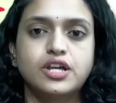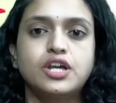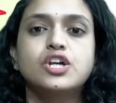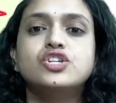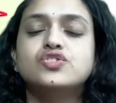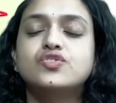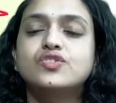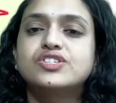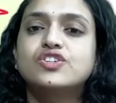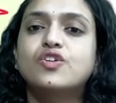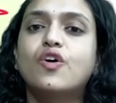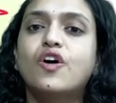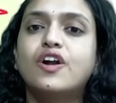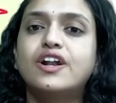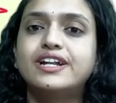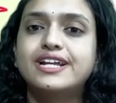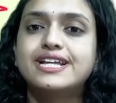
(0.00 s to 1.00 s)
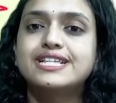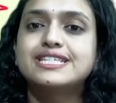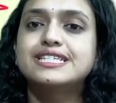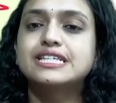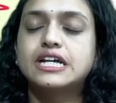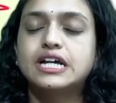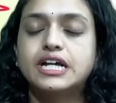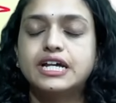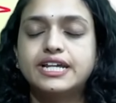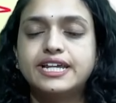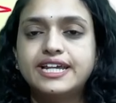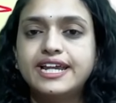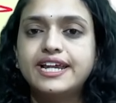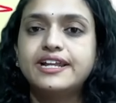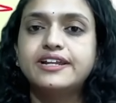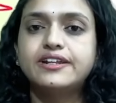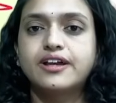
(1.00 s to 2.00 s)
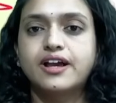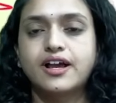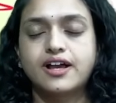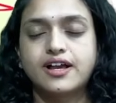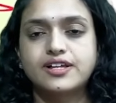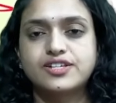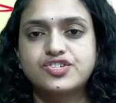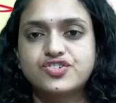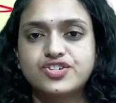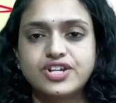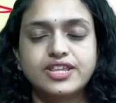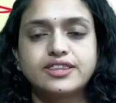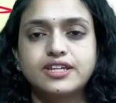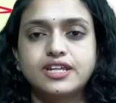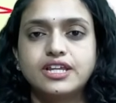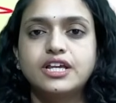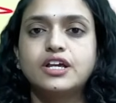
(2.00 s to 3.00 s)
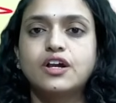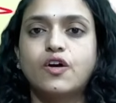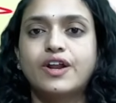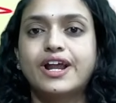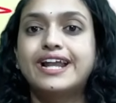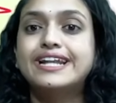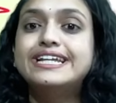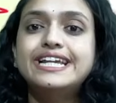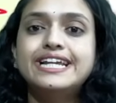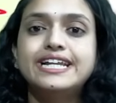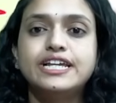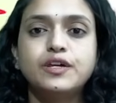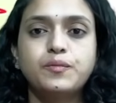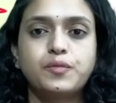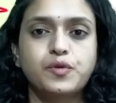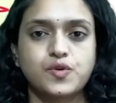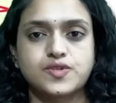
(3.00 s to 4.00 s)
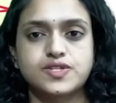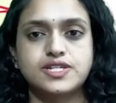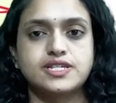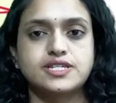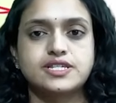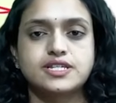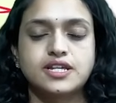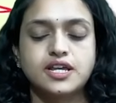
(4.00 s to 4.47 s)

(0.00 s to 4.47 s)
So it's called as a heat strengthening or annealing process.